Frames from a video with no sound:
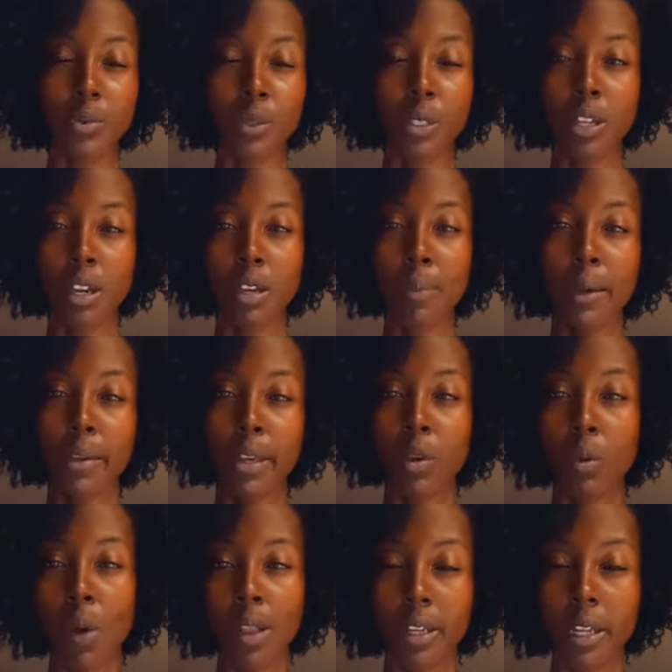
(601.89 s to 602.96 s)
we talk about
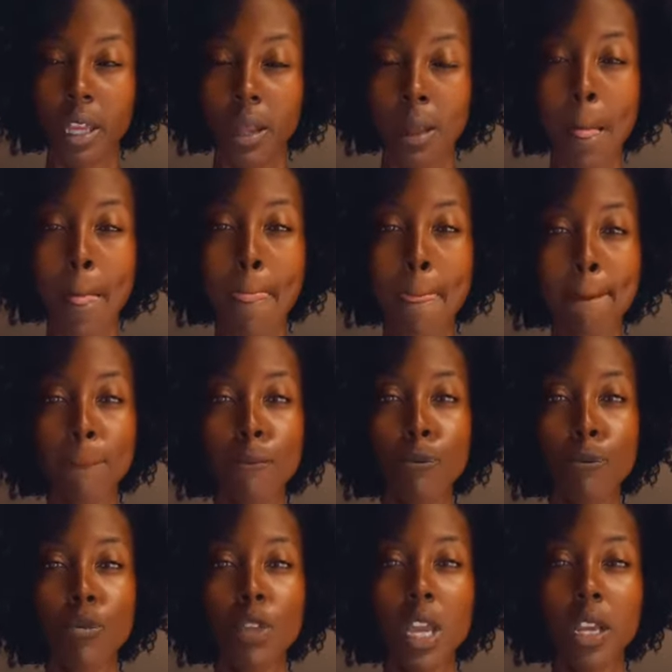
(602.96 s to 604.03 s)
equality
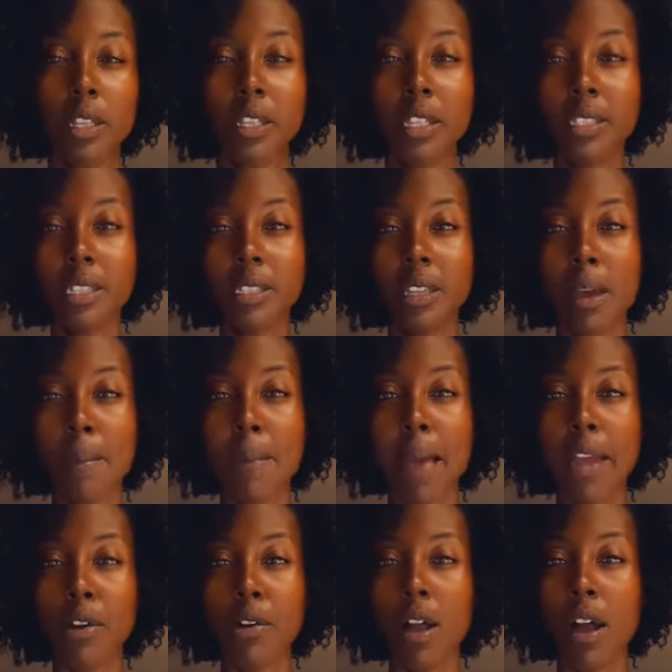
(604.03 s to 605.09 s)
this isn't a
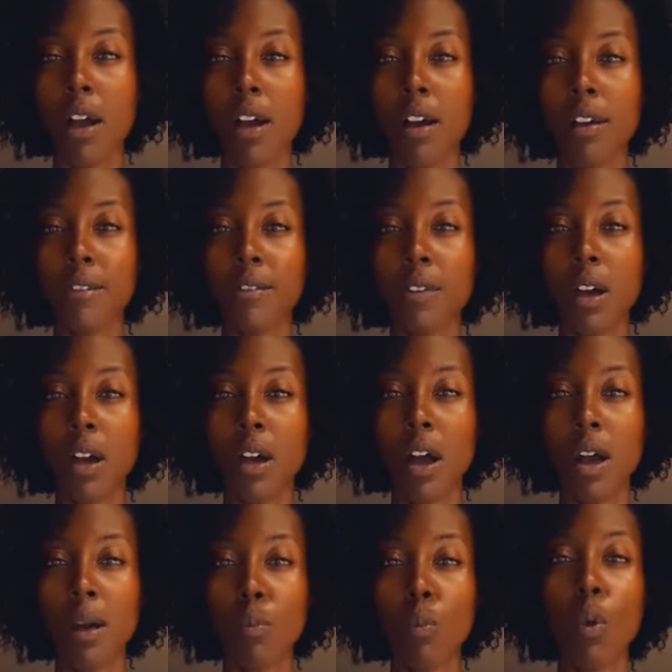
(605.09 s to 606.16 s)
matter of
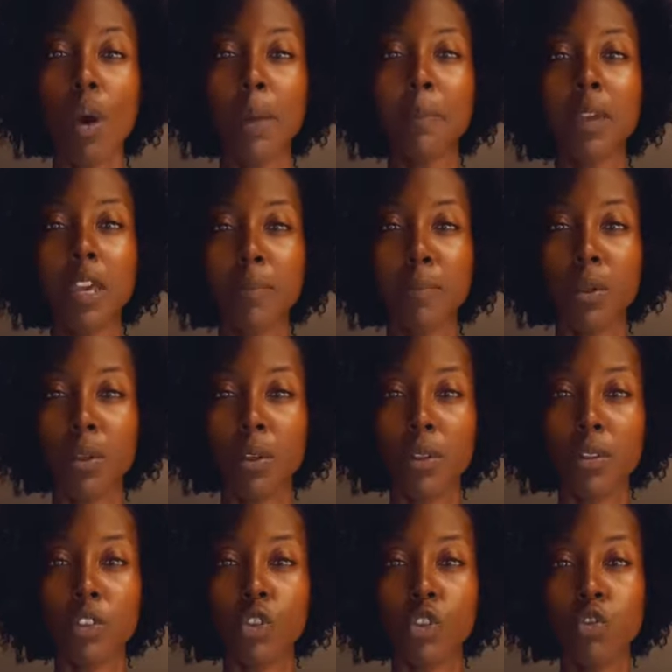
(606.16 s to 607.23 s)
um, one
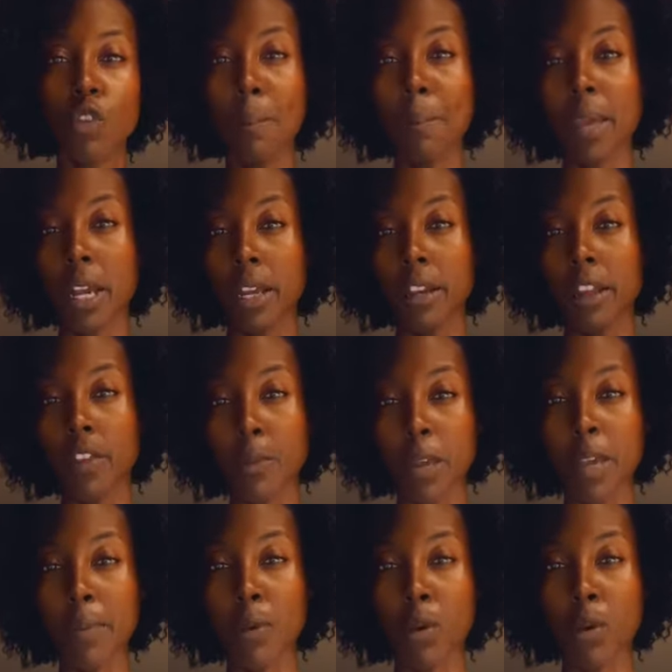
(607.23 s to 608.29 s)
people trumping another
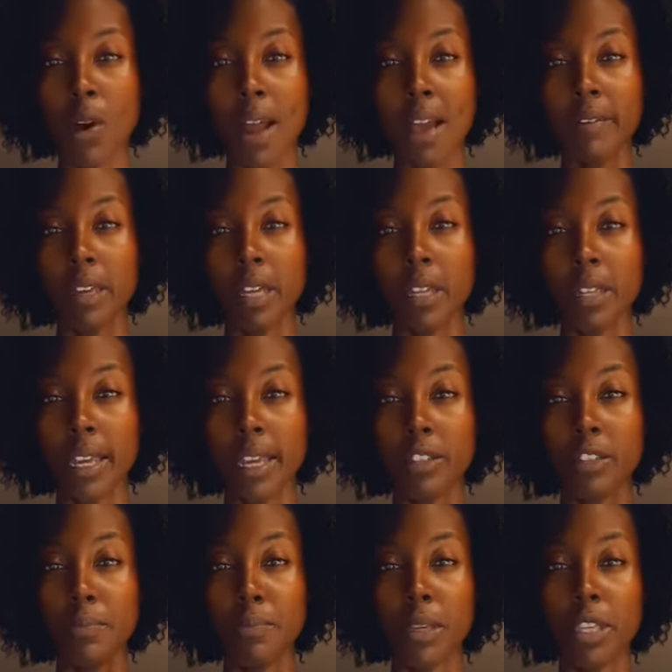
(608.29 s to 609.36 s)
people or having like
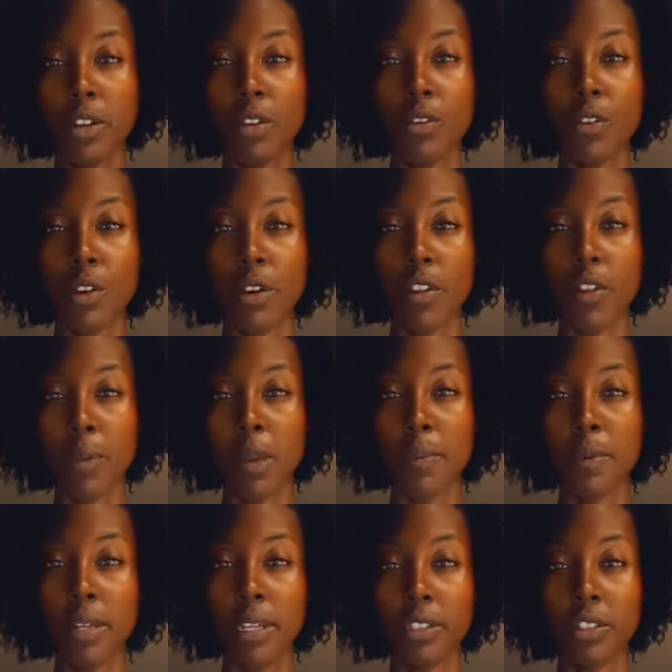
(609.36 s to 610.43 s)
dominion over another
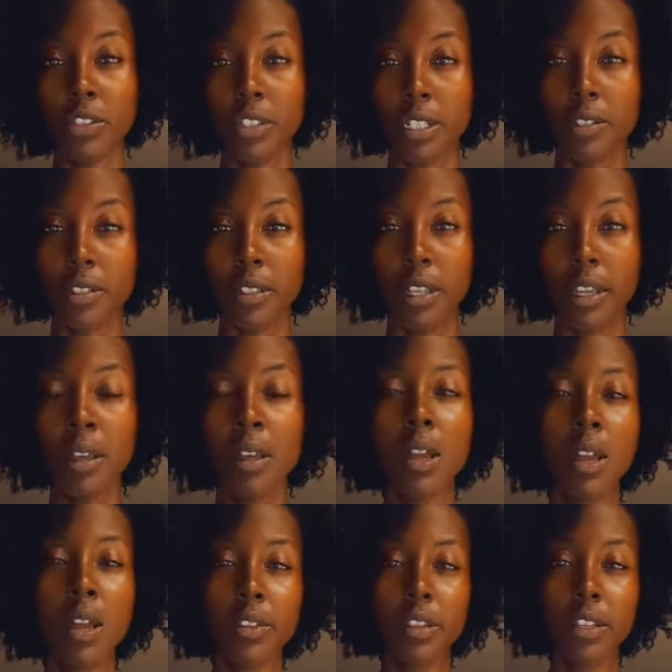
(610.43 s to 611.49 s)
people necessarily.
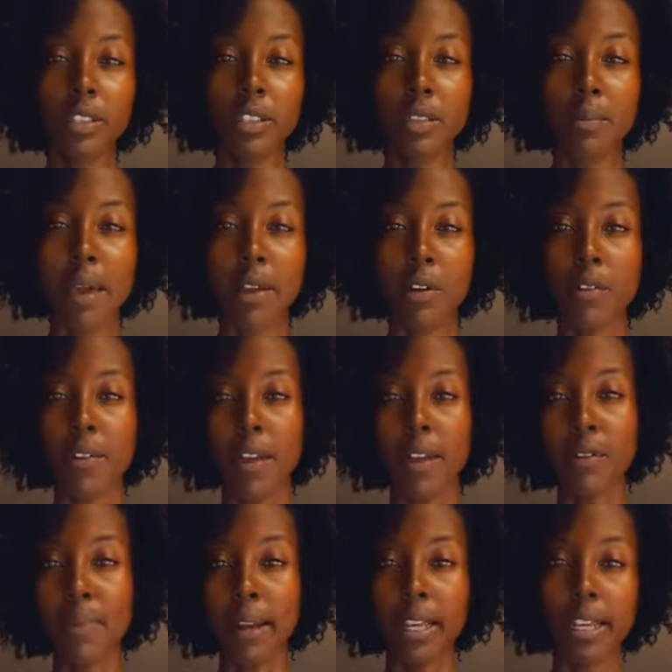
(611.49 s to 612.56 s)
This is a matter of
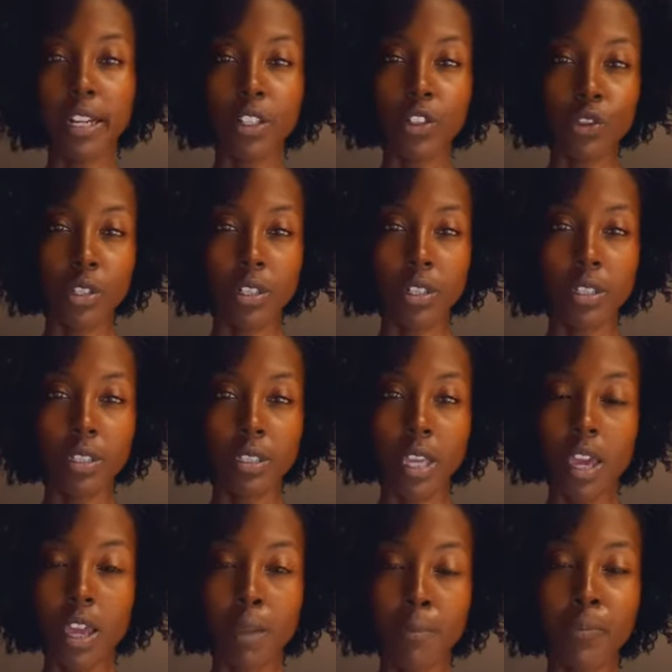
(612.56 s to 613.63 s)
everybody getting treated the
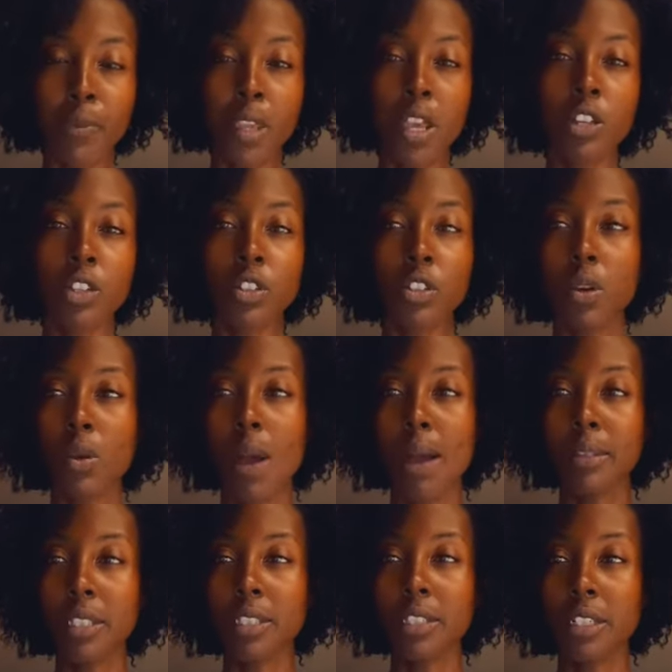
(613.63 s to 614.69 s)
same. So I
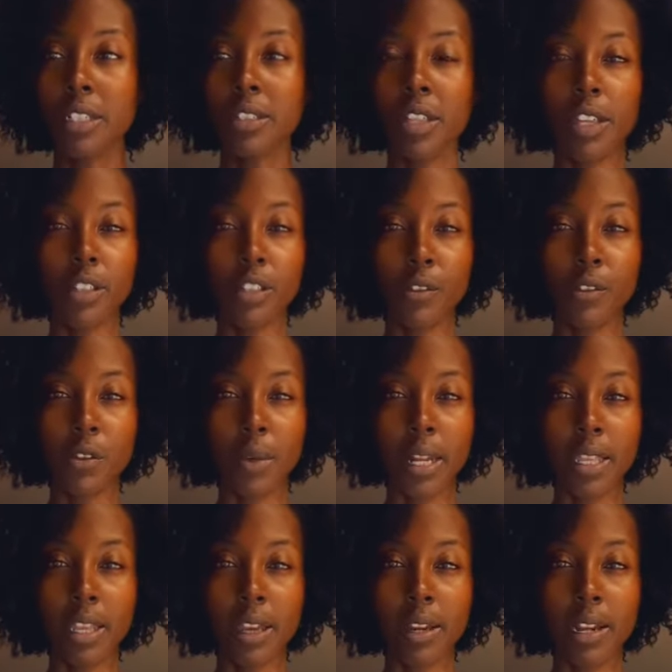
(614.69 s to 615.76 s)
was listening to the interview and
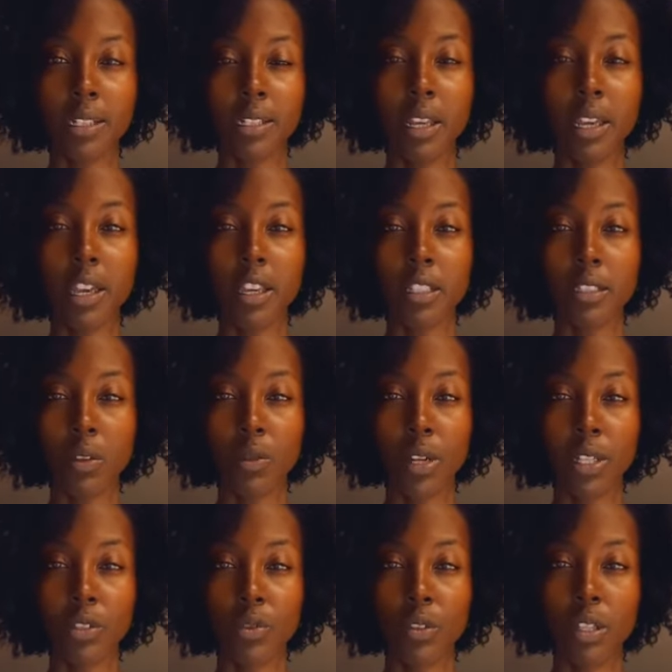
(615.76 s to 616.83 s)
I thought, and I think he's
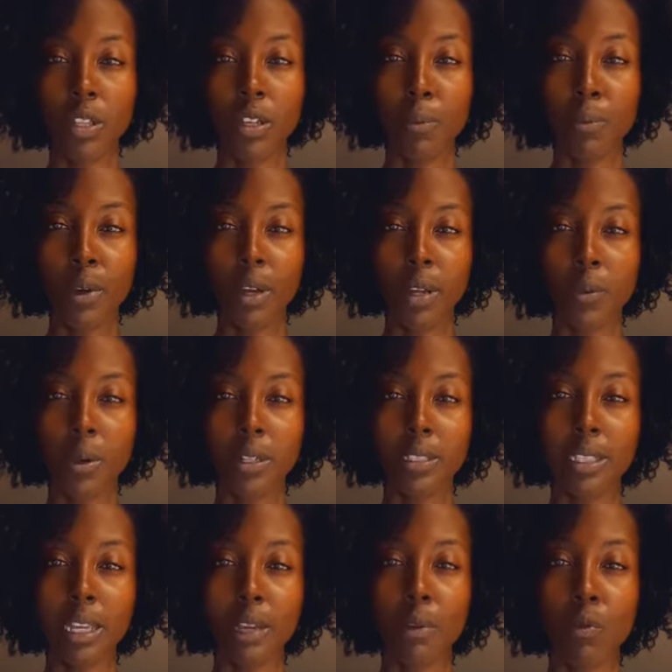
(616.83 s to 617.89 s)
raised a really good point where
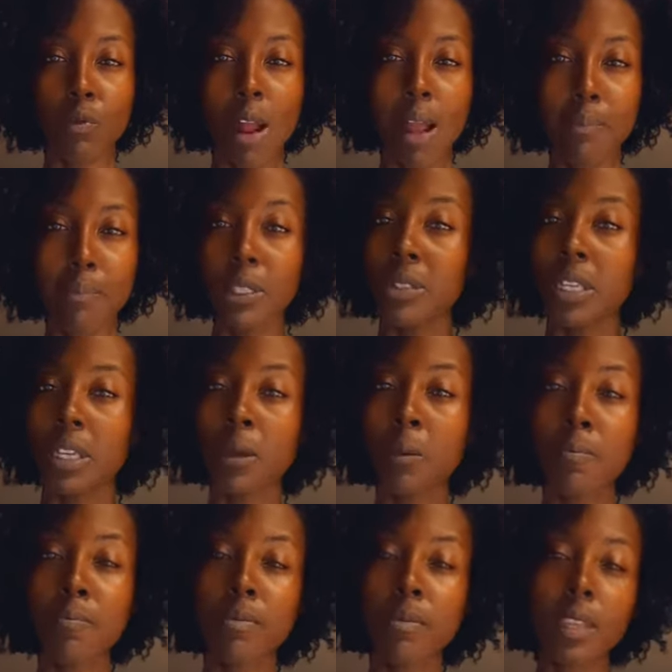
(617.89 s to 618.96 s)
it's like with rap music,
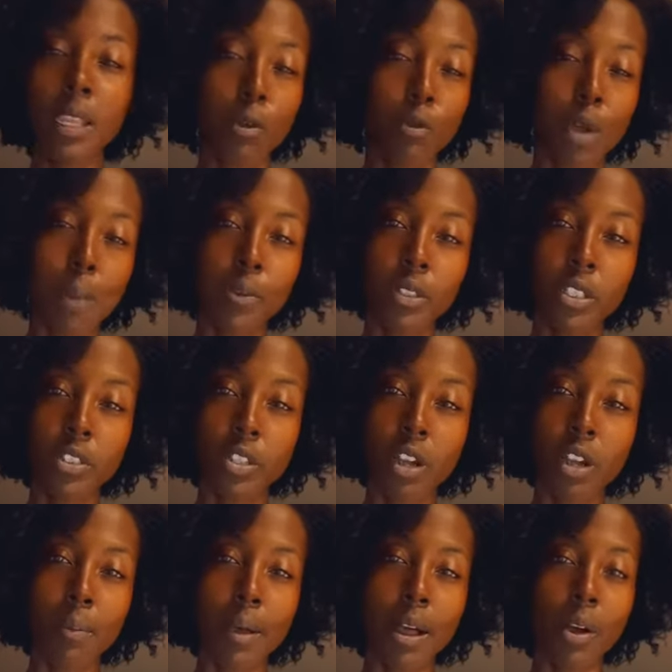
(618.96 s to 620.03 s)
rappers can
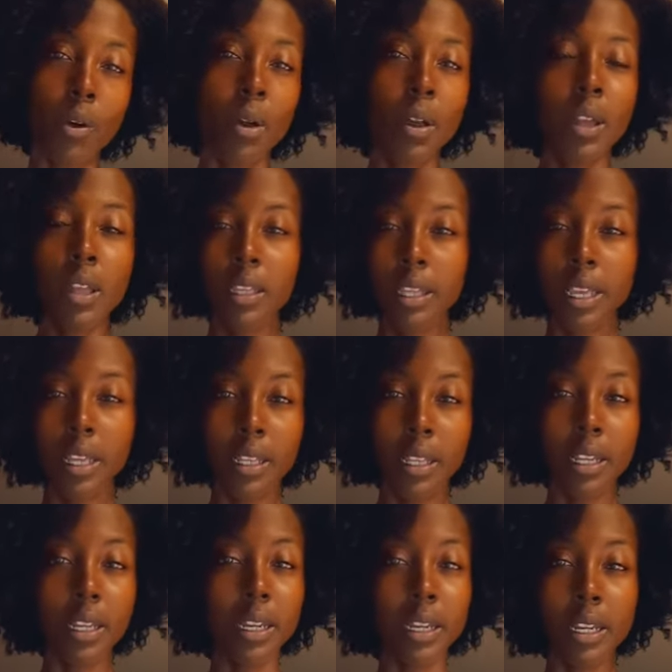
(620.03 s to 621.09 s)
talk about
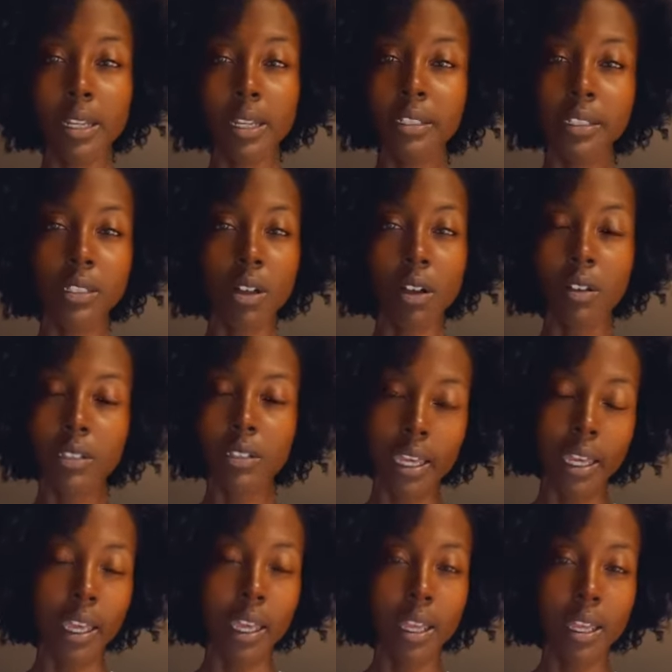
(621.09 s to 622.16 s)
killing niggas all
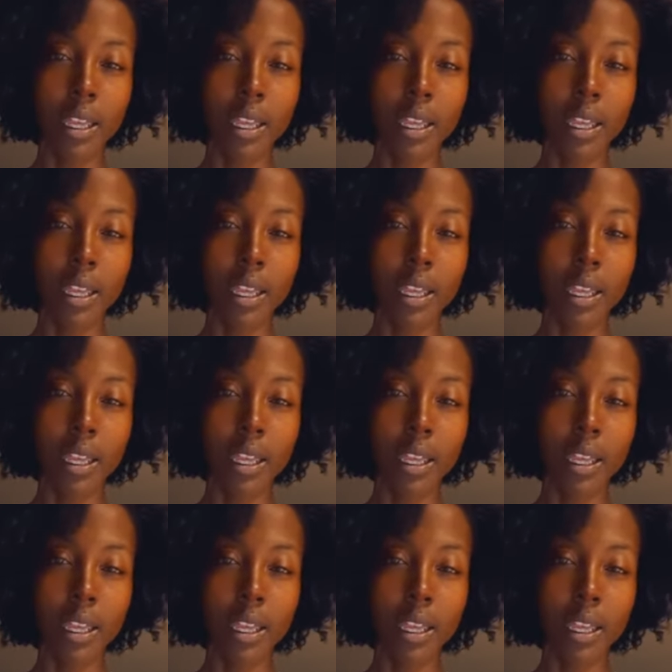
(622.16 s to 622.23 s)
day.